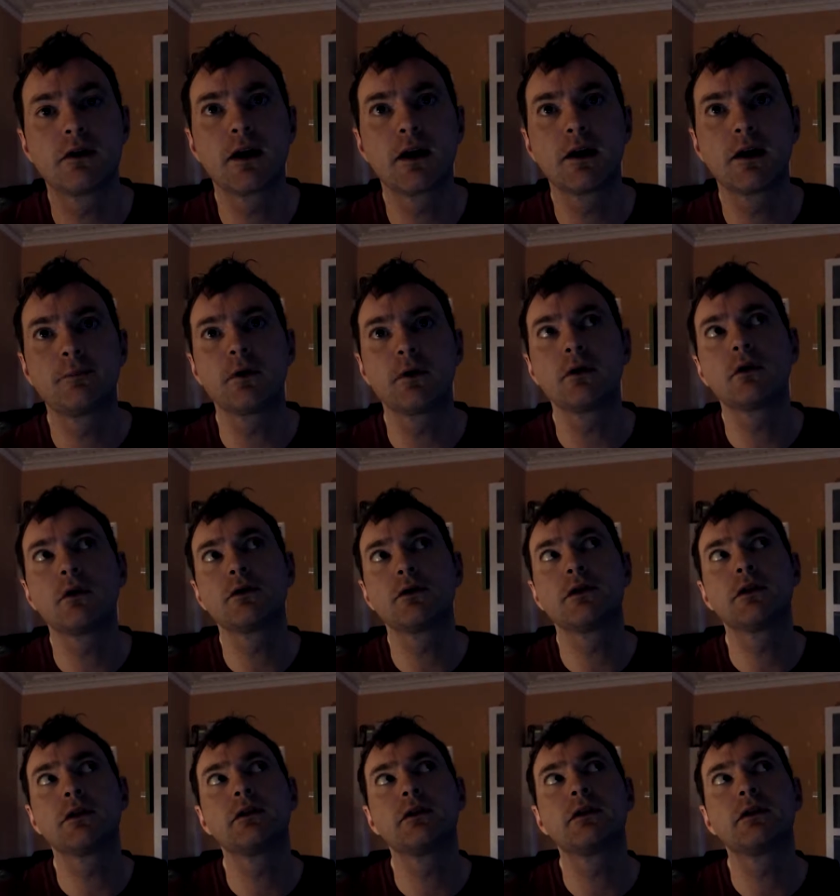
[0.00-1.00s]
or
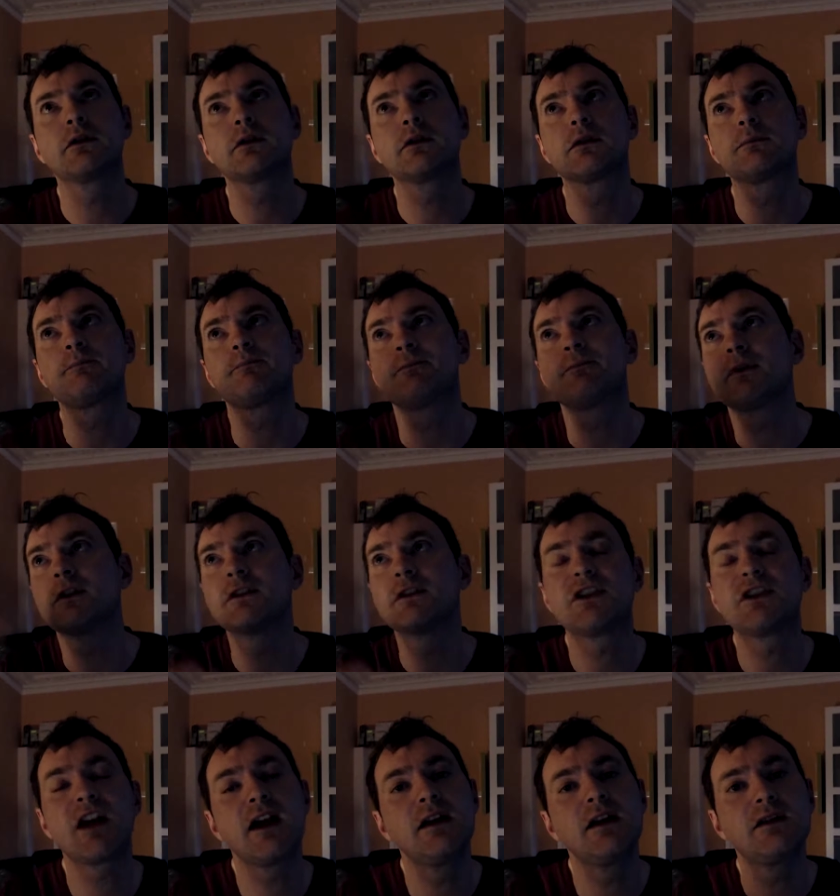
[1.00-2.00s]
the
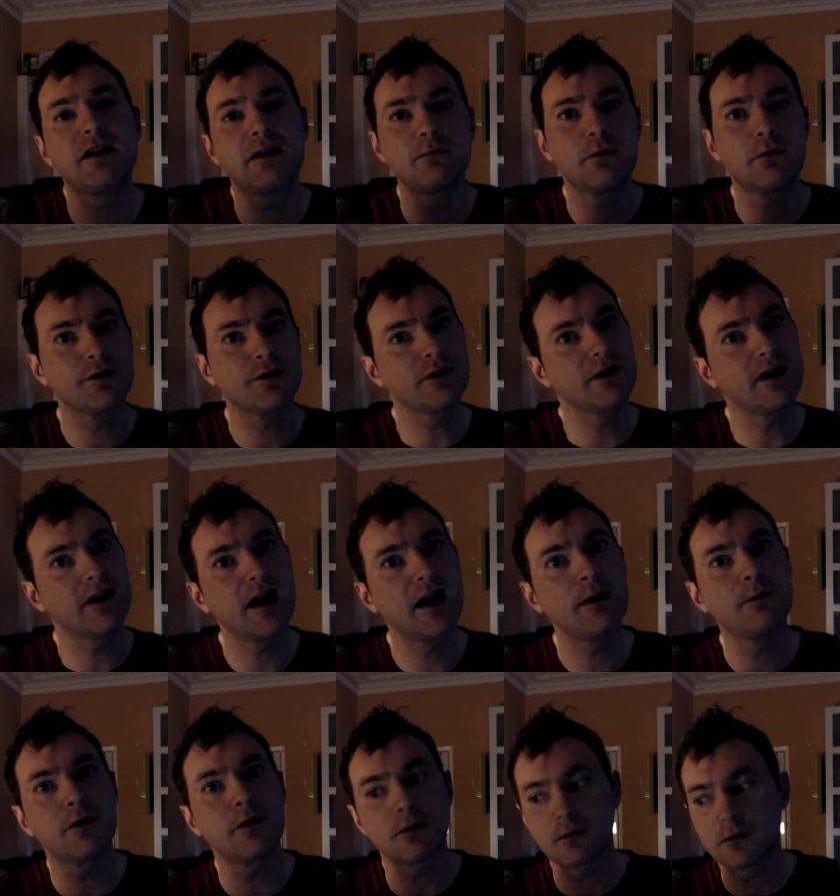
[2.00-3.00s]
changing modern game that
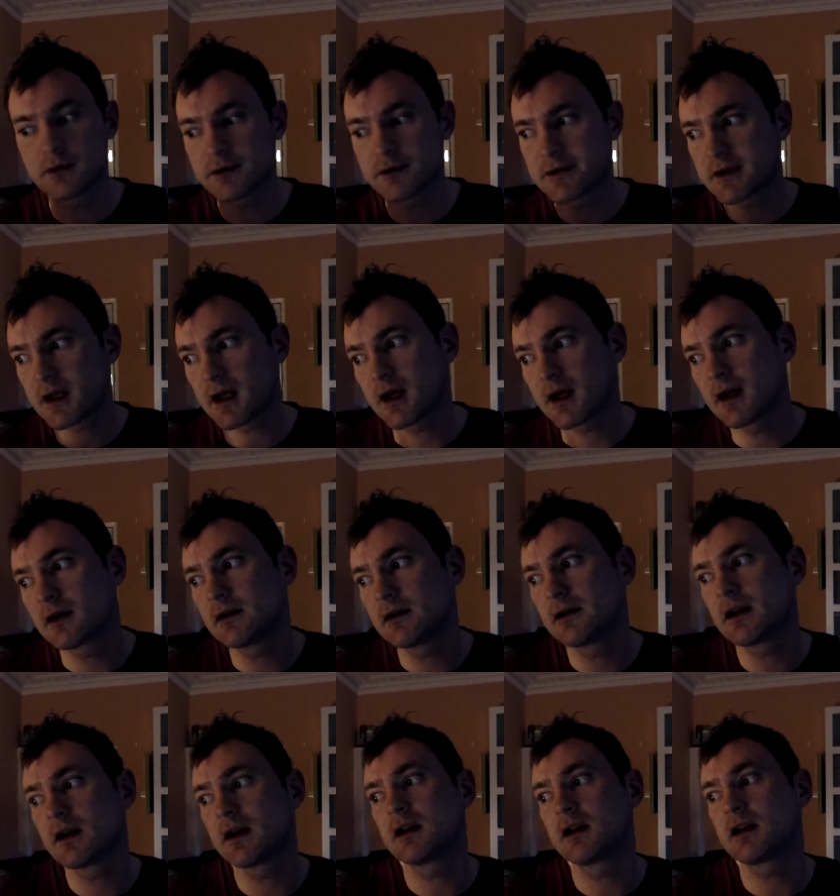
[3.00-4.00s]
was kind of
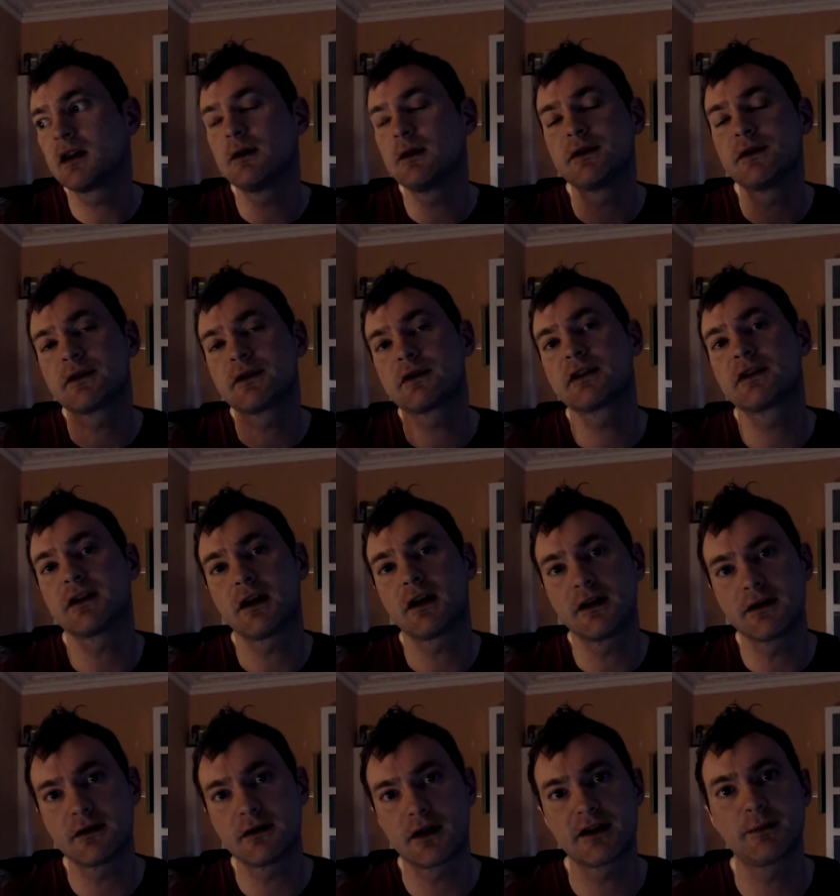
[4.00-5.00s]
like he was starting to
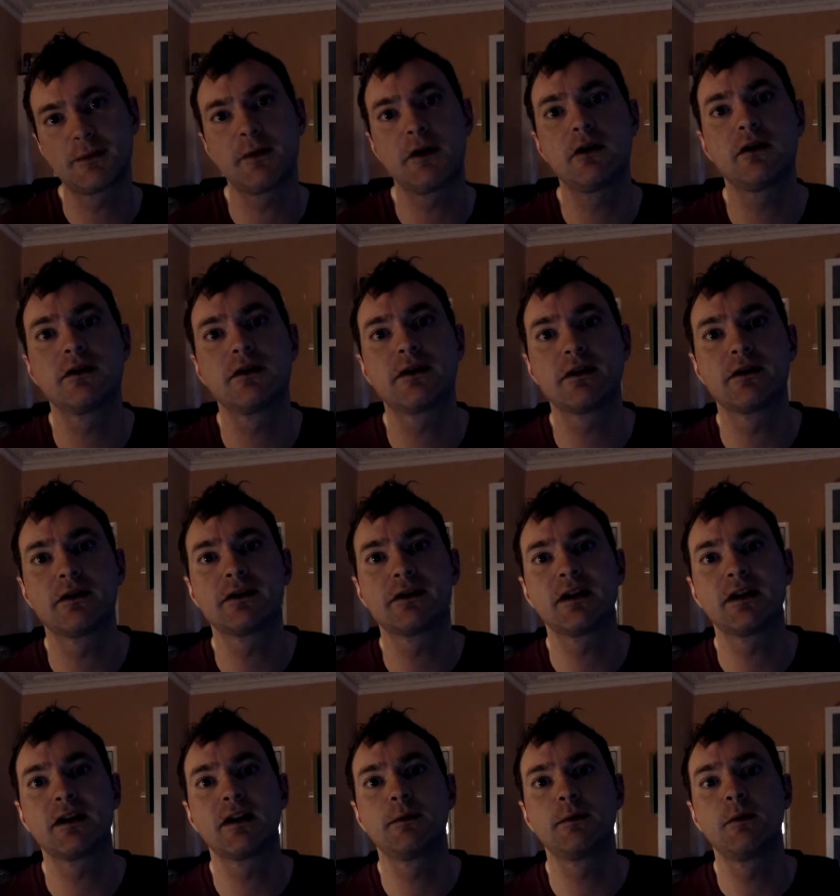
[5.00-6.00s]
experience at the
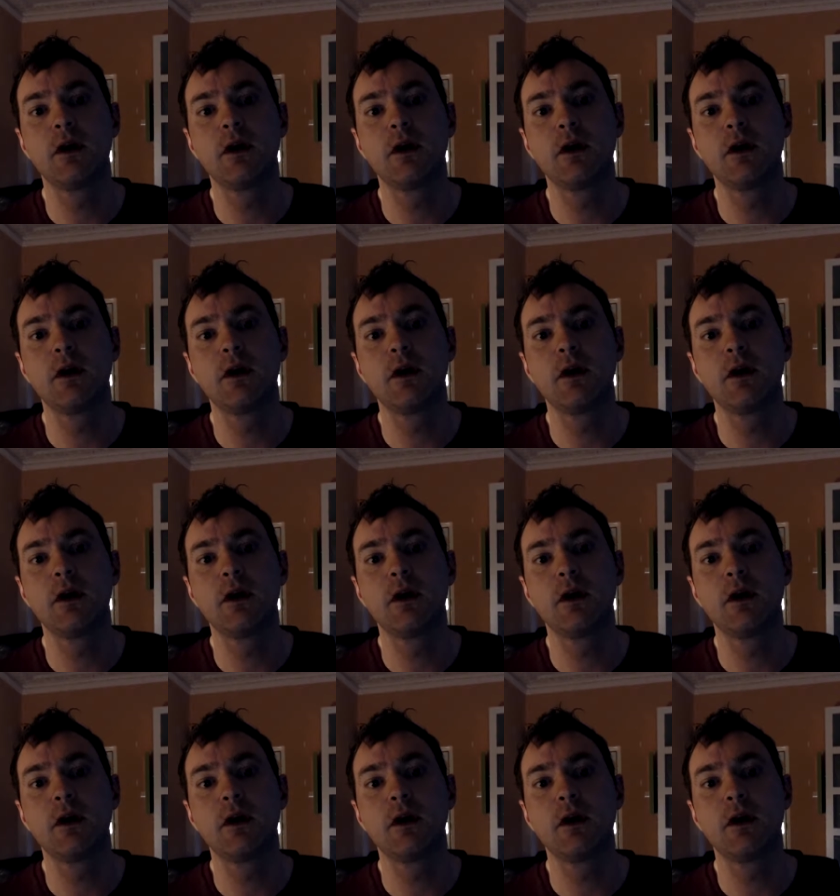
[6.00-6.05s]
time.